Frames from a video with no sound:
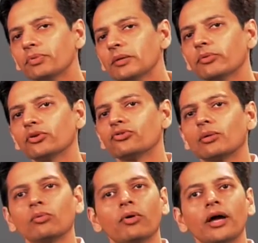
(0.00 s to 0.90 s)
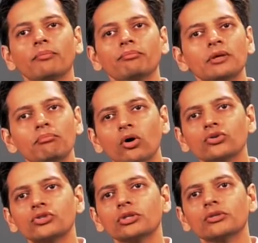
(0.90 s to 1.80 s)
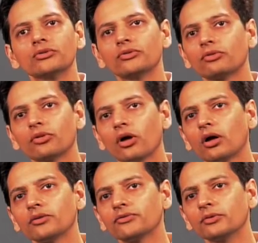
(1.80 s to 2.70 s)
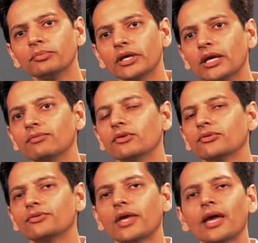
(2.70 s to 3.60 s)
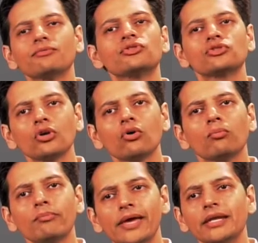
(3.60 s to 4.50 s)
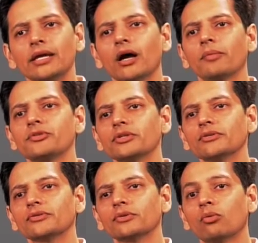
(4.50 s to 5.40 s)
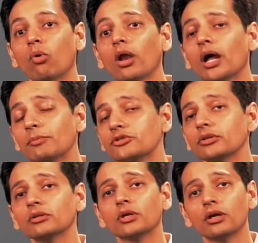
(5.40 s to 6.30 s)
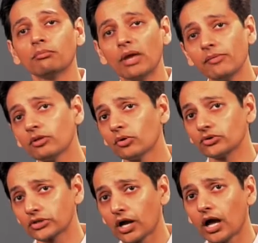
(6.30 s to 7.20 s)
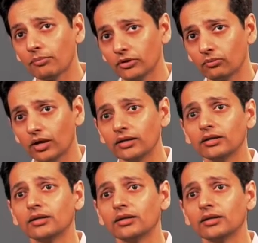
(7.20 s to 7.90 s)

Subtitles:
people are troubled by emotions, thoughts, or behaviors, they have so many options. One option, maybe the most common one,